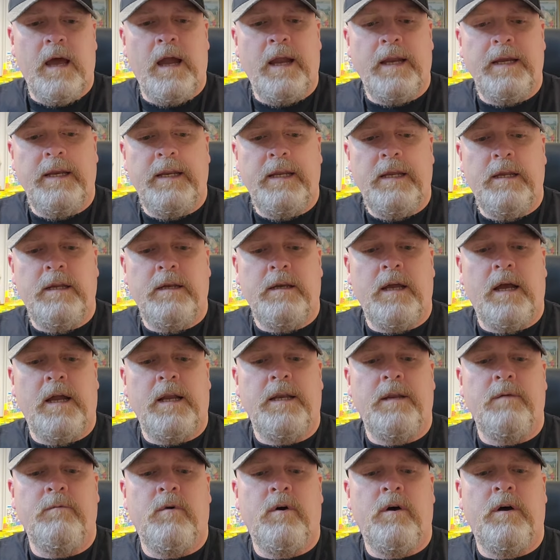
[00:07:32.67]
90,
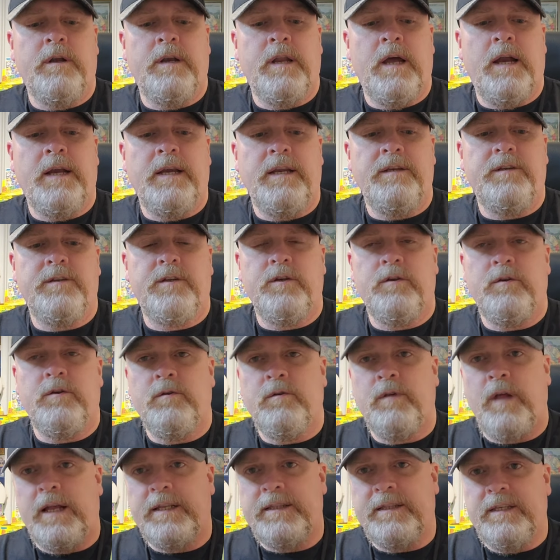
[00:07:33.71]
91, 92,
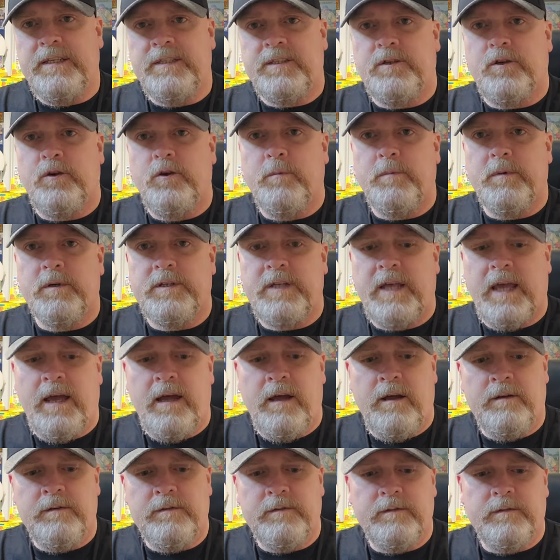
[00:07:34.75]
like these
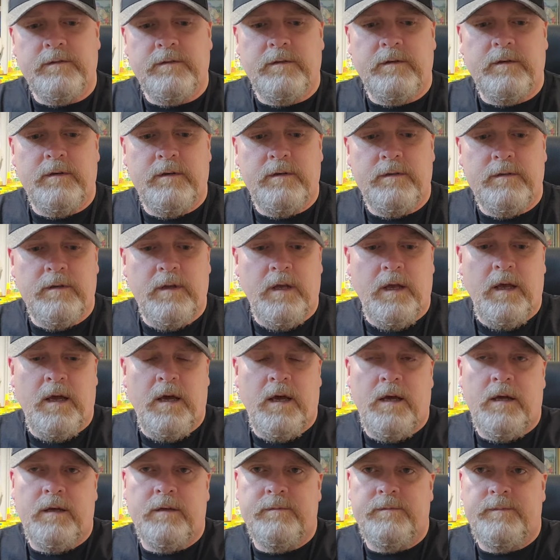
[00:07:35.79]
Coopertown,
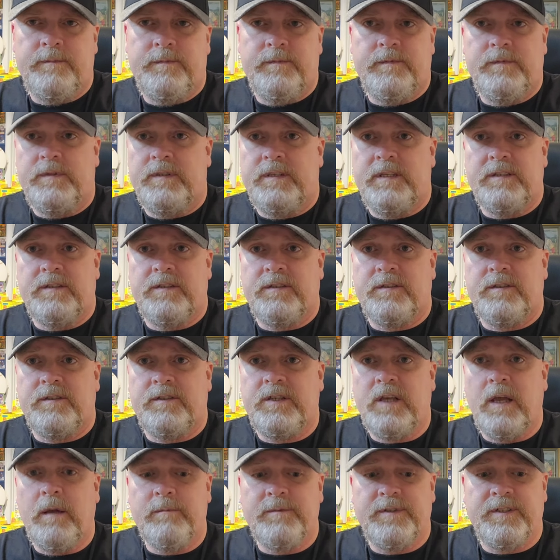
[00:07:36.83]
this
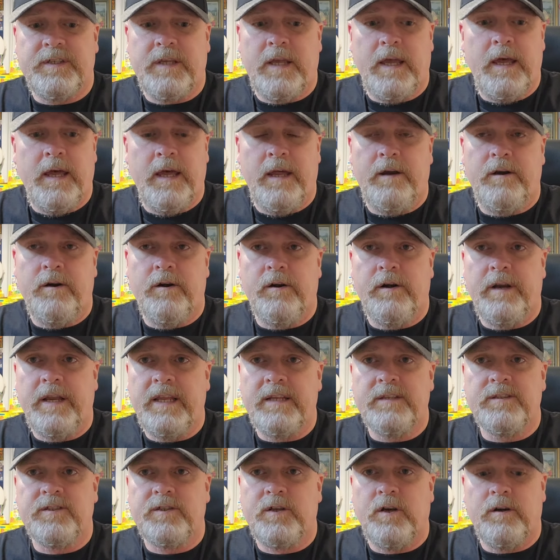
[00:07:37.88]
subset or
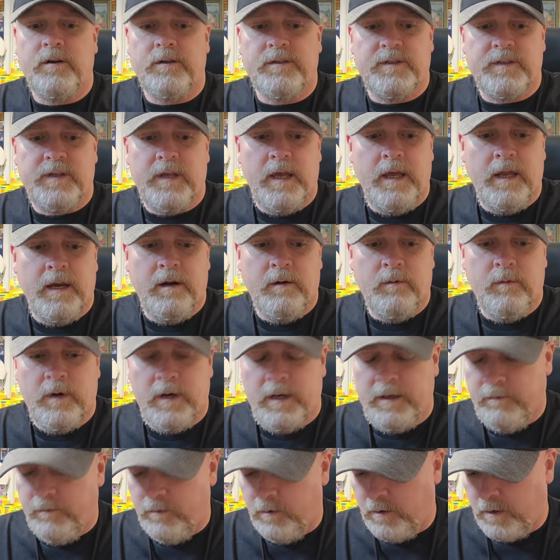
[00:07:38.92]
insert set or
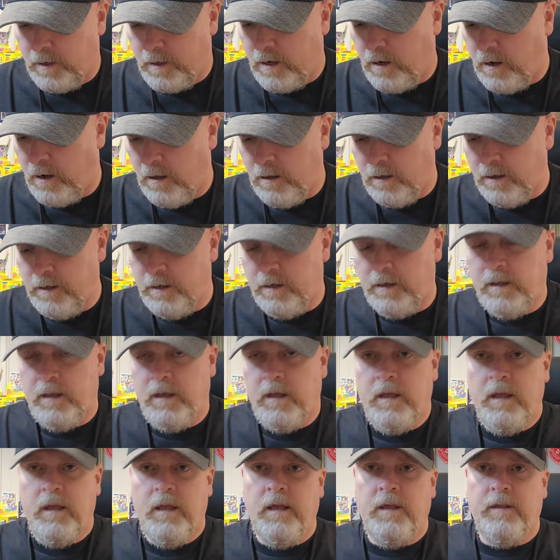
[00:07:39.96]
whatever you want to call it.
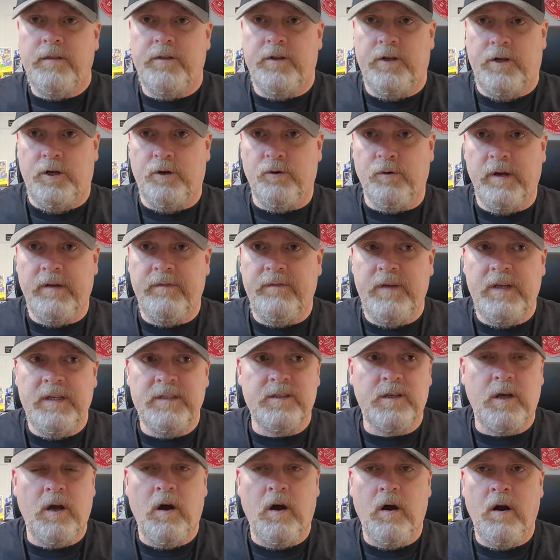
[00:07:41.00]
The
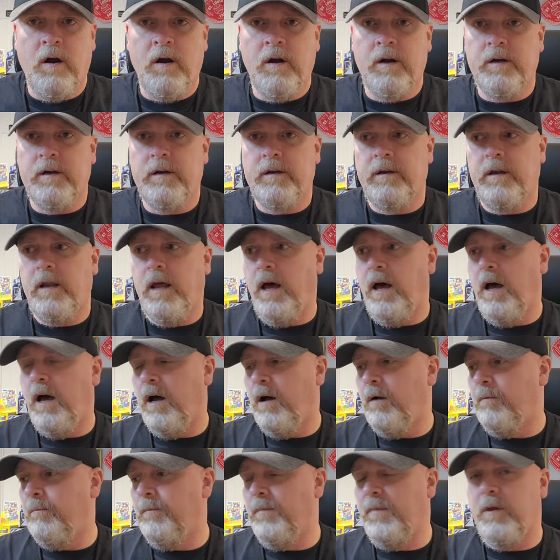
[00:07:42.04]
Griffey's card,
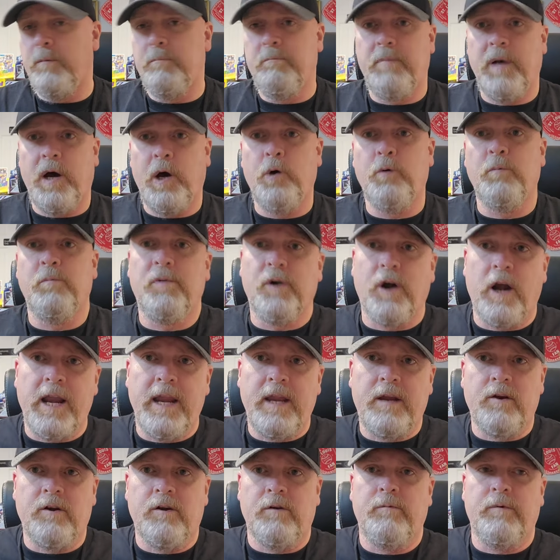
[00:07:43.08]
the Bow
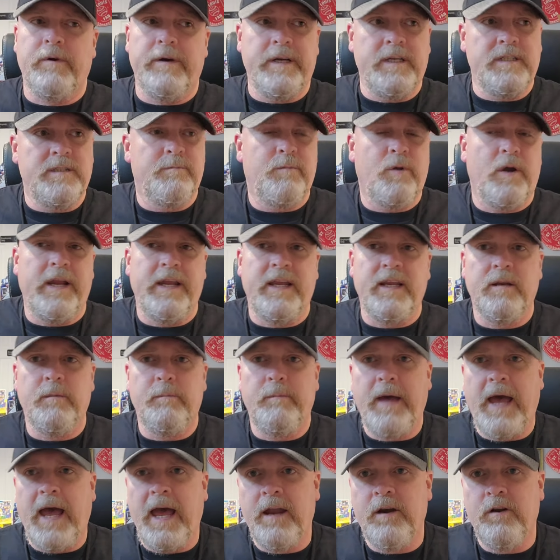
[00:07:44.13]
Breaker, where he's breaking a
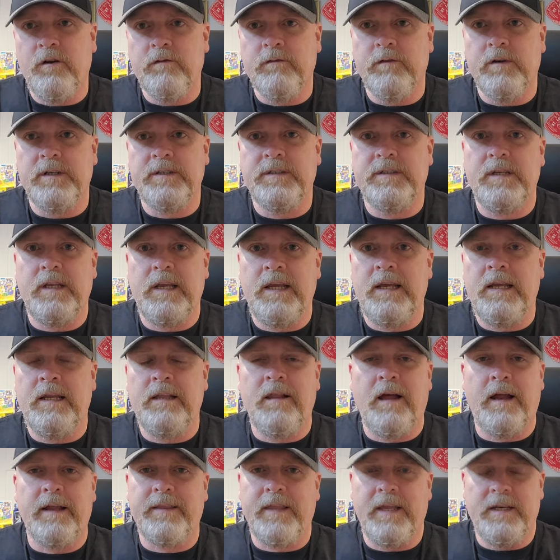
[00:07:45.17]
bat over his knee.
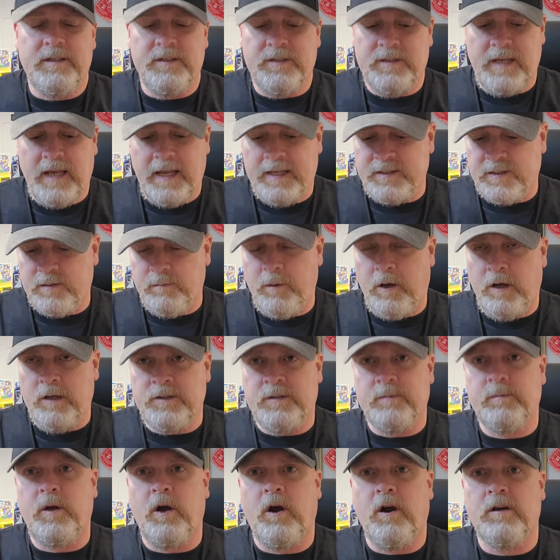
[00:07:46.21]
Like they just had some
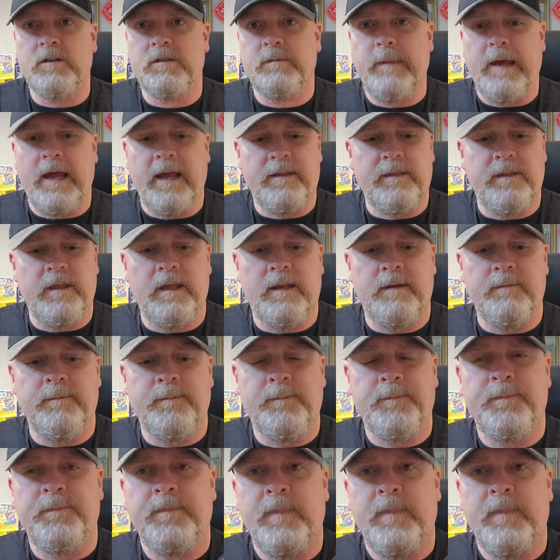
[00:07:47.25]
awesome cards back then.